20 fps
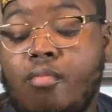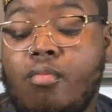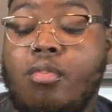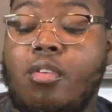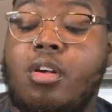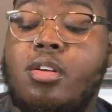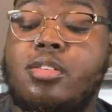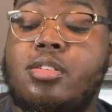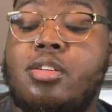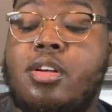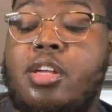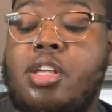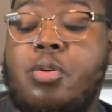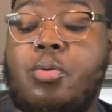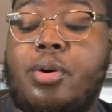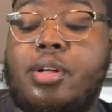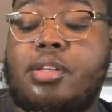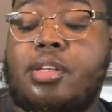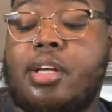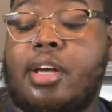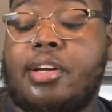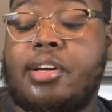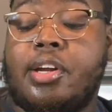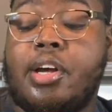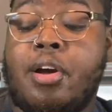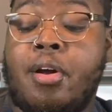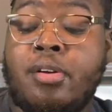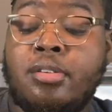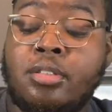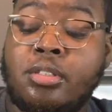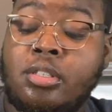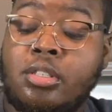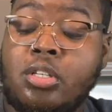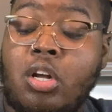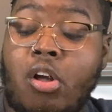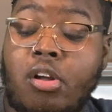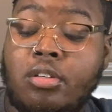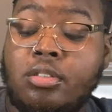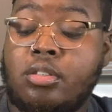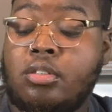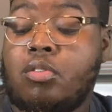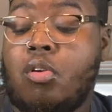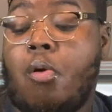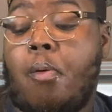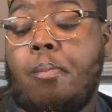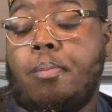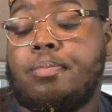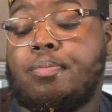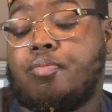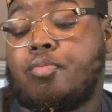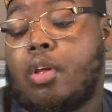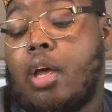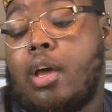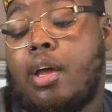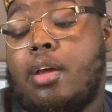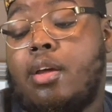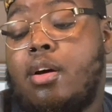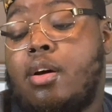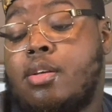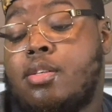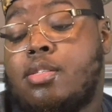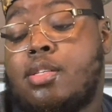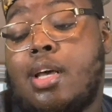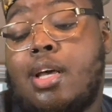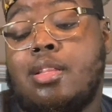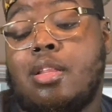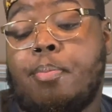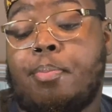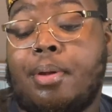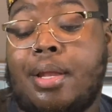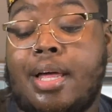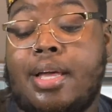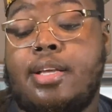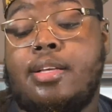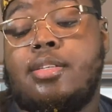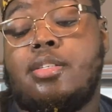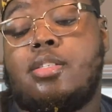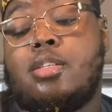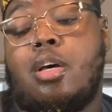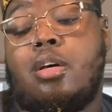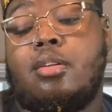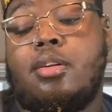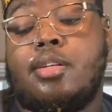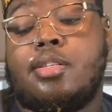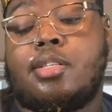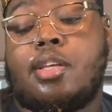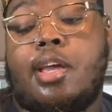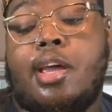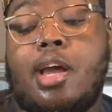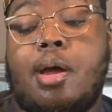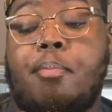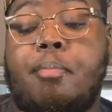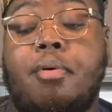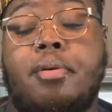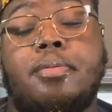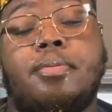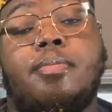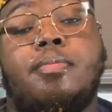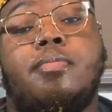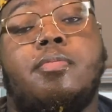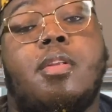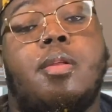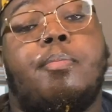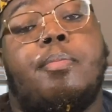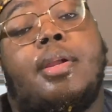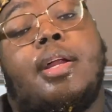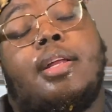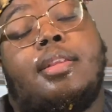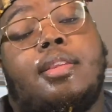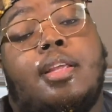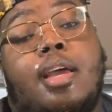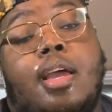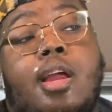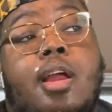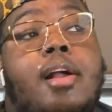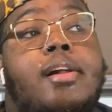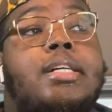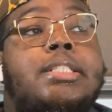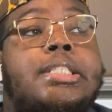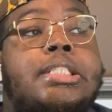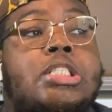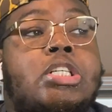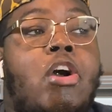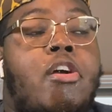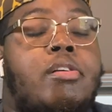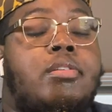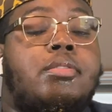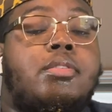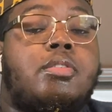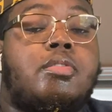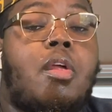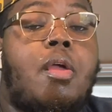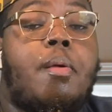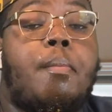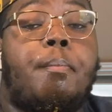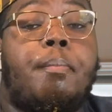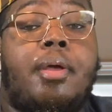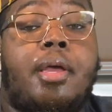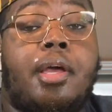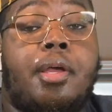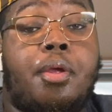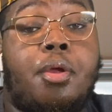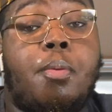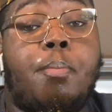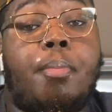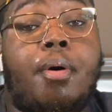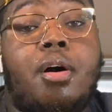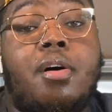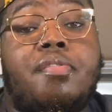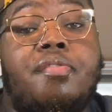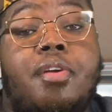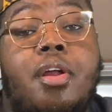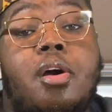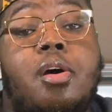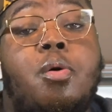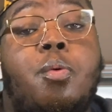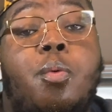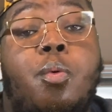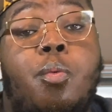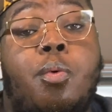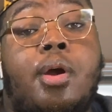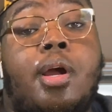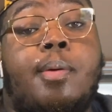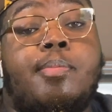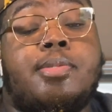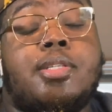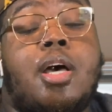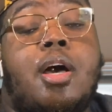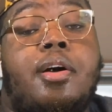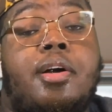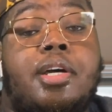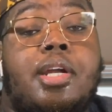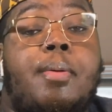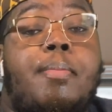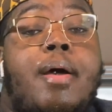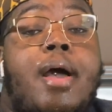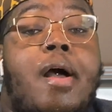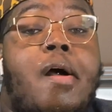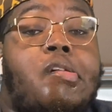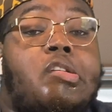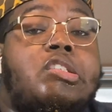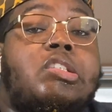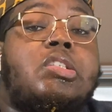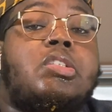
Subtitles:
I'll tell you one thing though. I ain't gonna say the place on this camera, but I think me and you both know where I'm talking about.